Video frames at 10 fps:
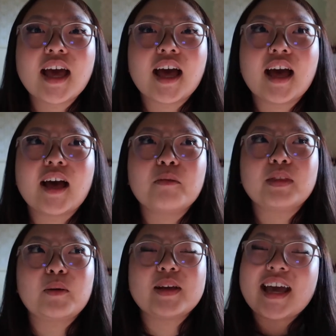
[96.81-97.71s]

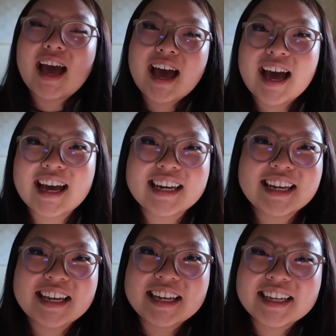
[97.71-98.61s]
that we had
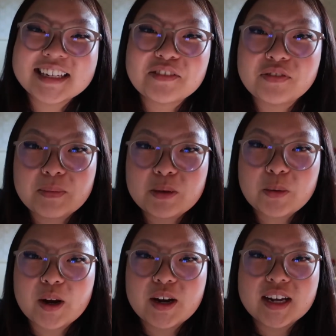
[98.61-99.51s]
in
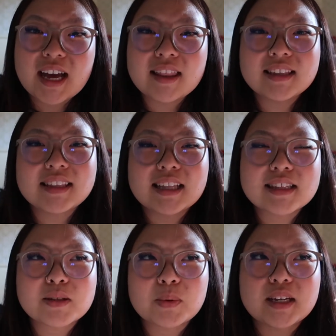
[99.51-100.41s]
February. I think
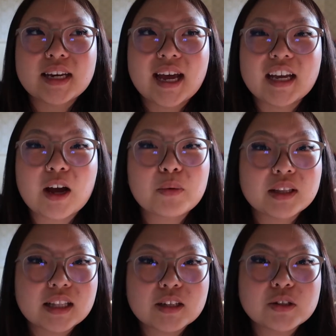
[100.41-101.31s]
that's when I got
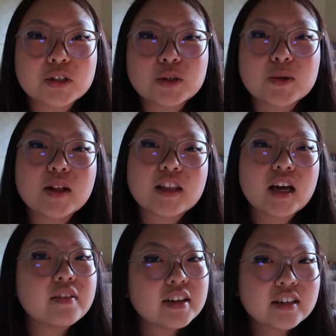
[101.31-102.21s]
really close to a
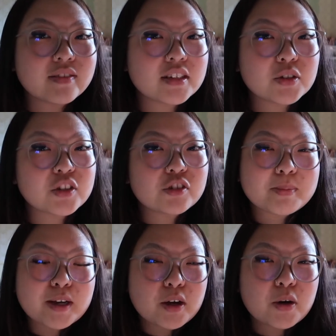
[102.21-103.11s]
lot of individuals from
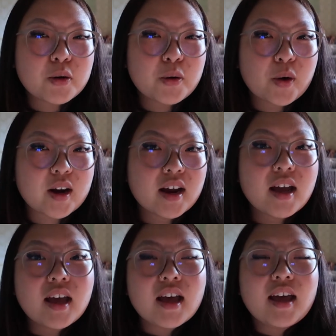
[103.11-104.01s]
my cohort,
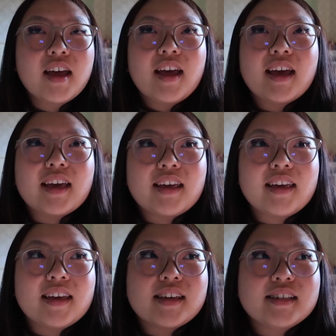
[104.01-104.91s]

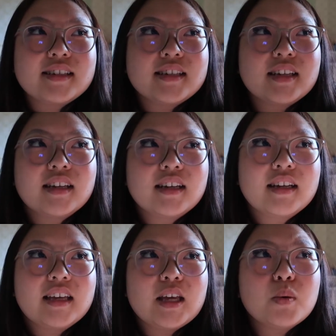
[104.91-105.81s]
and
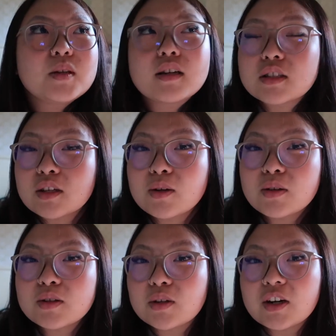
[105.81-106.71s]
it was also
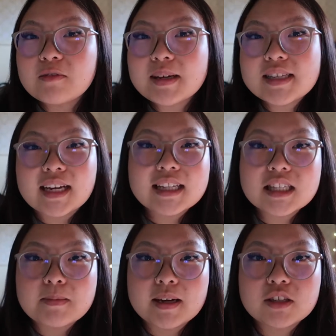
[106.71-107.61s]
the start of my second
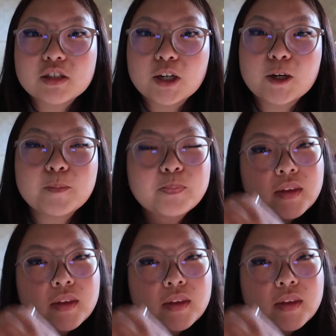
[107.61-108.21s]
semester.